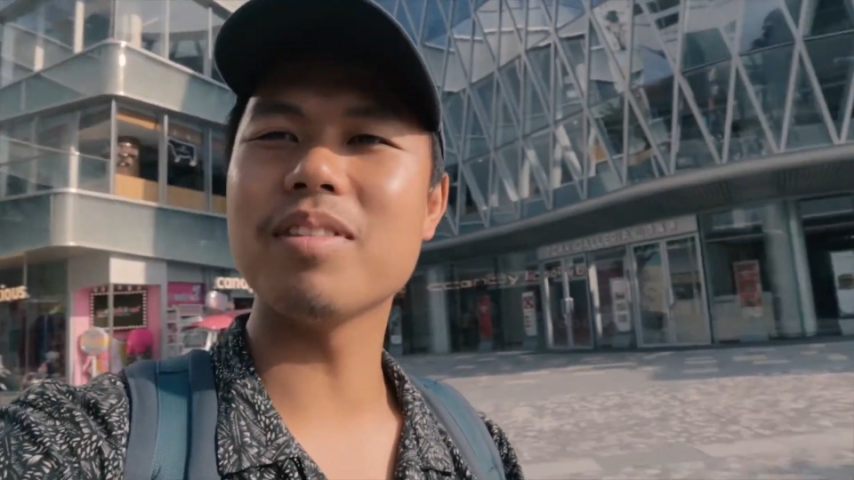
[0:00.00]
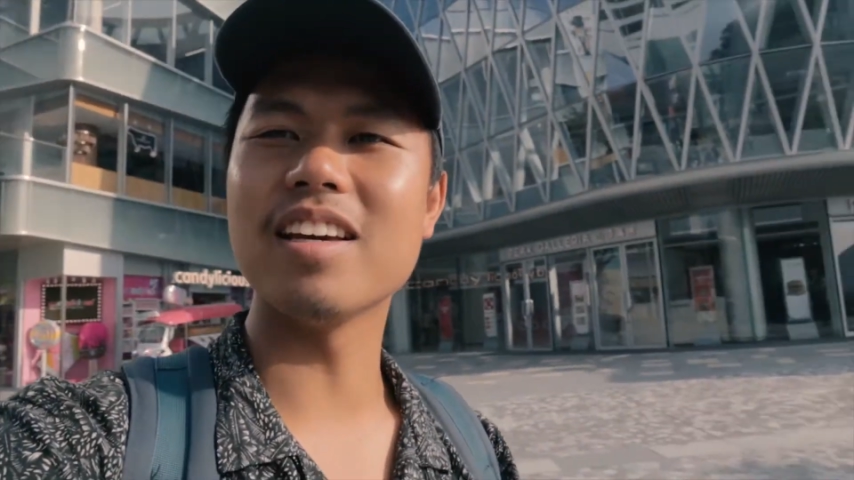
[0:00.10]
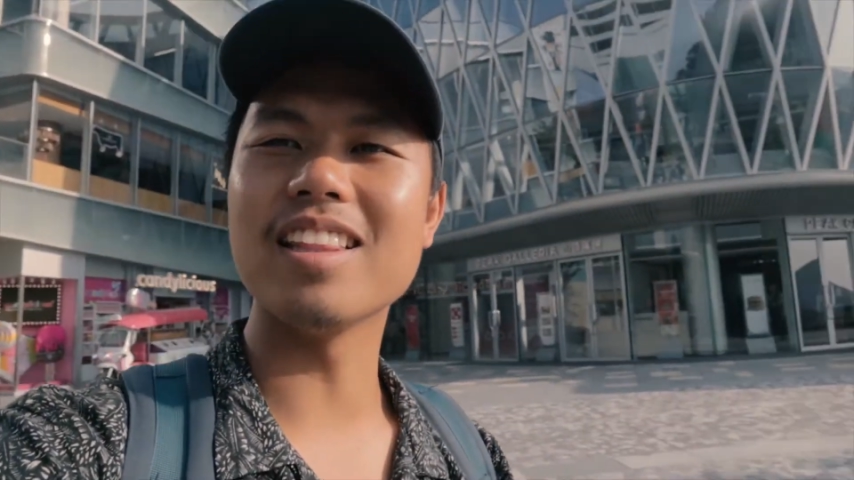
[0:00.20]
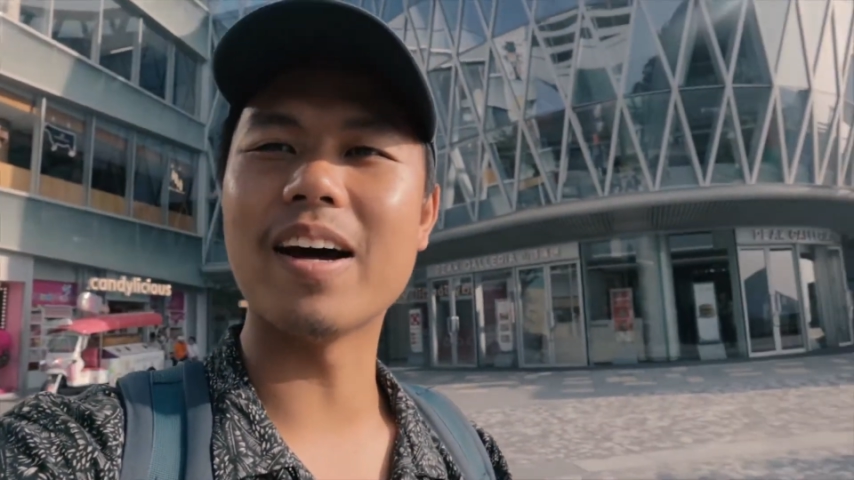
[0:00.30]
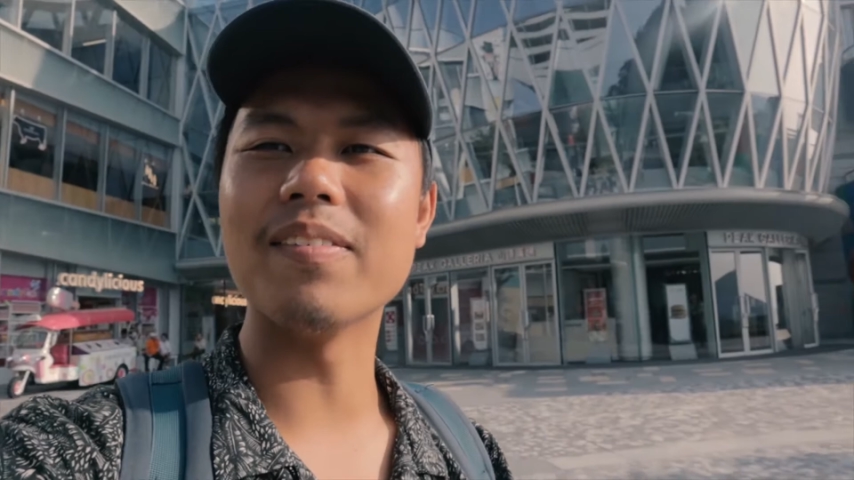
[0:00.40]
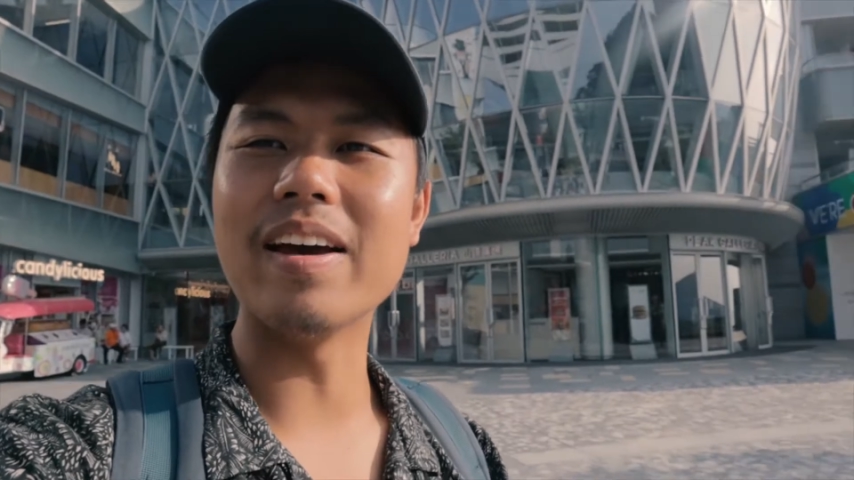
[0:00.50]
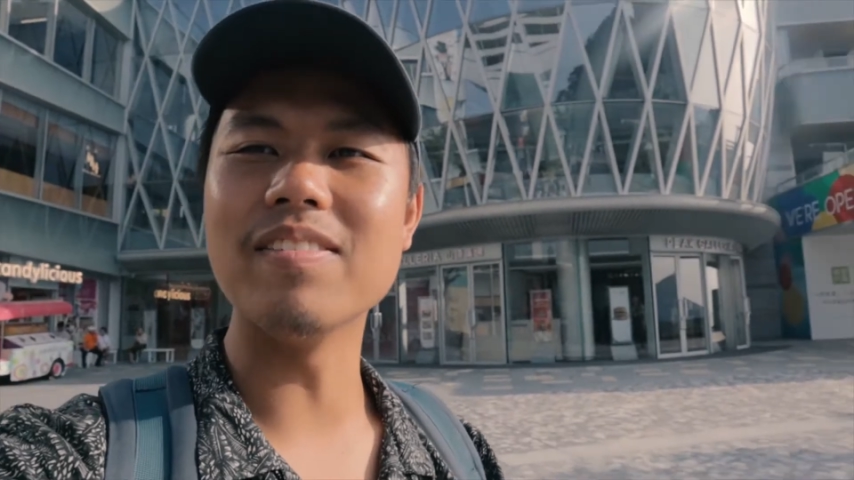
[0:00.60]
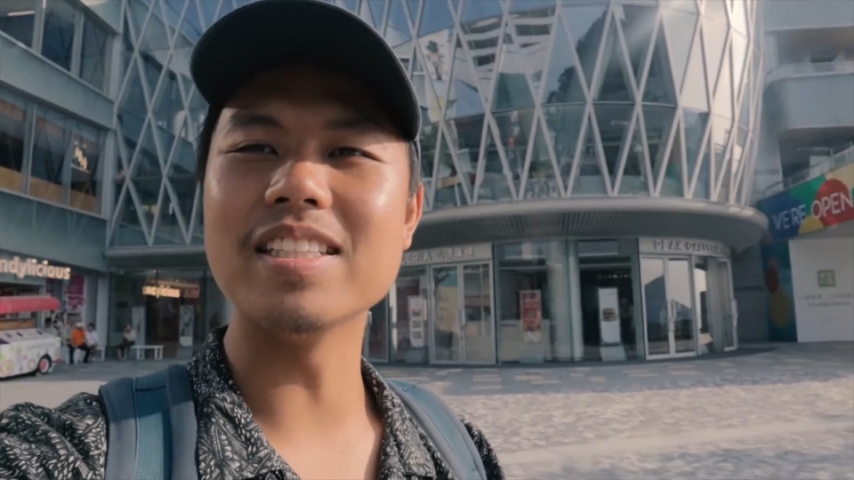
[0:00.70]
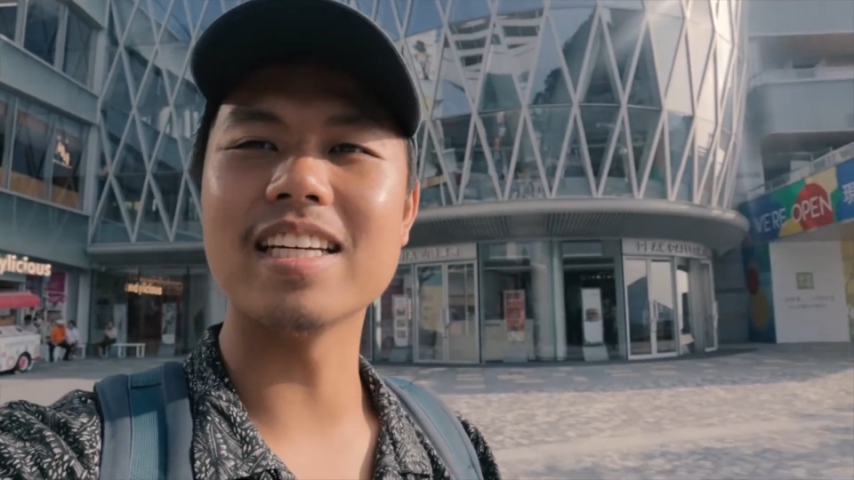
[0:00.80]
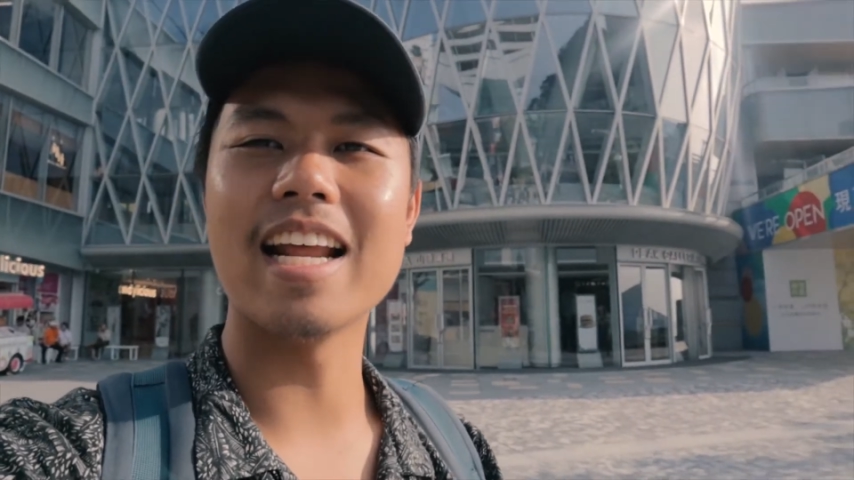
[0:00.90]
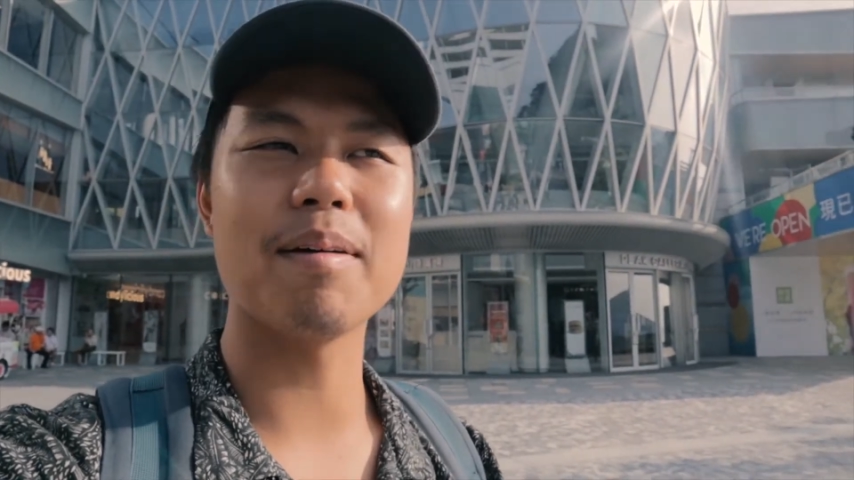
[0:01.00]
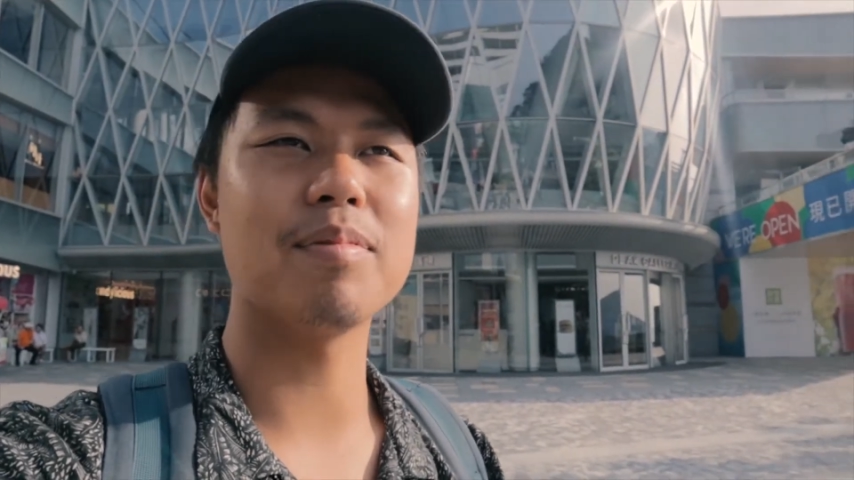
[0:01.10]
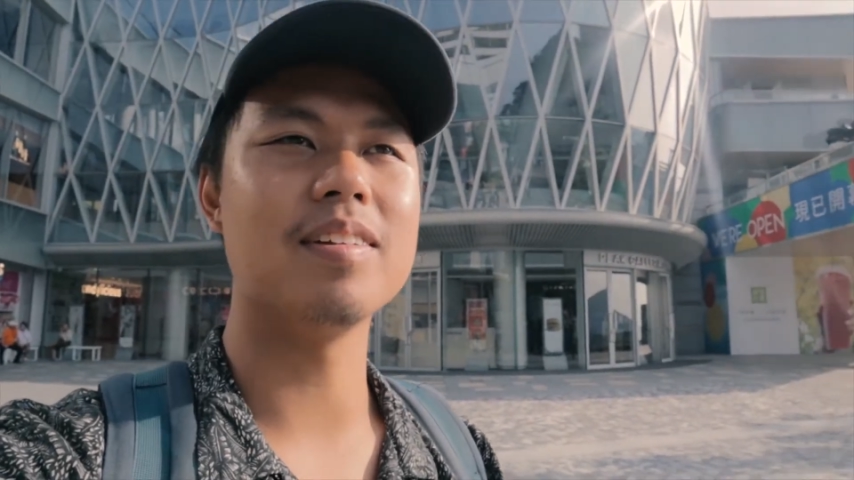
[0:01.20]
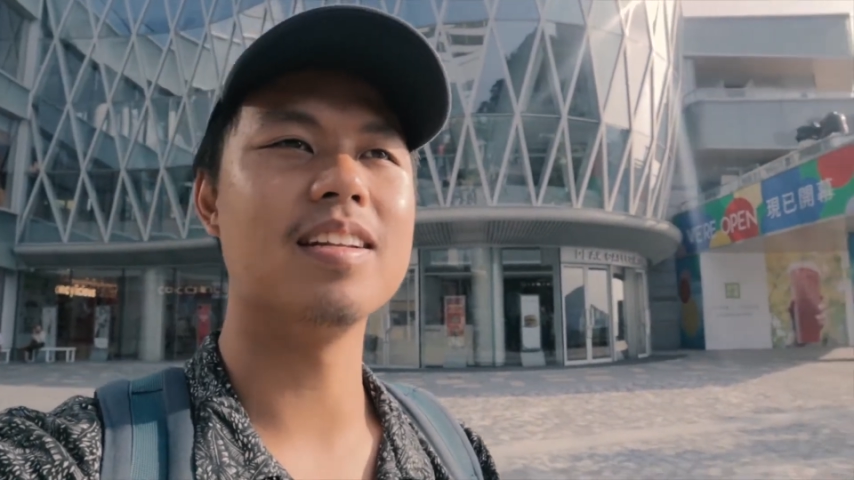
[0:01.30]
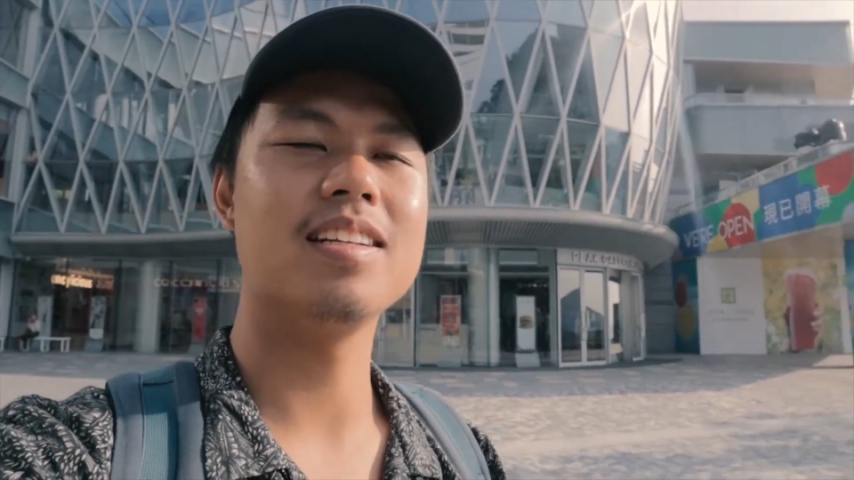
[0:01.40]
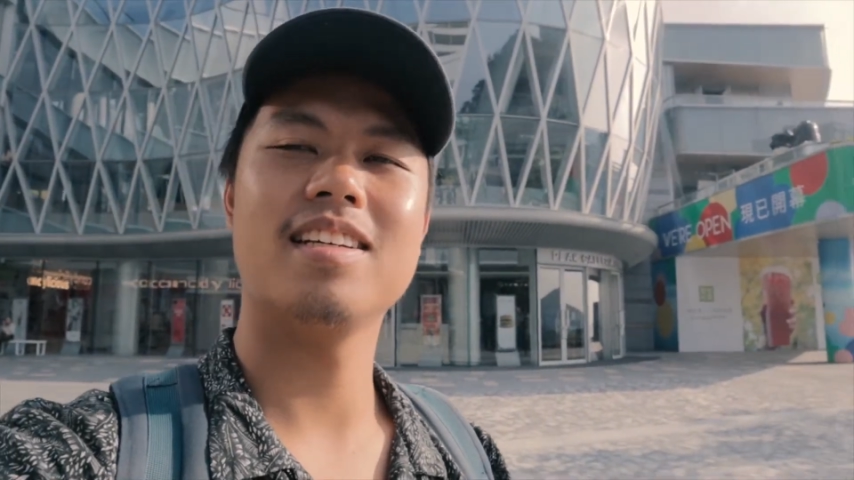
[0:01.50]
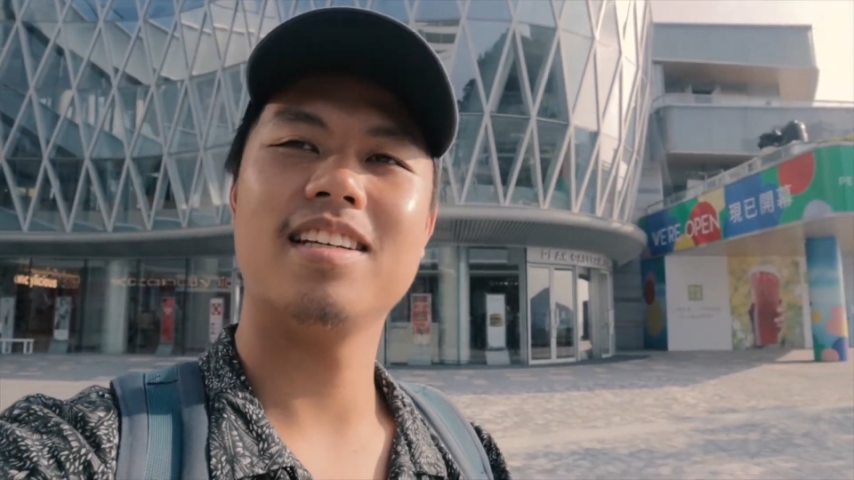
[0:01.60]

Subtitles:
thing that I've ever seen happen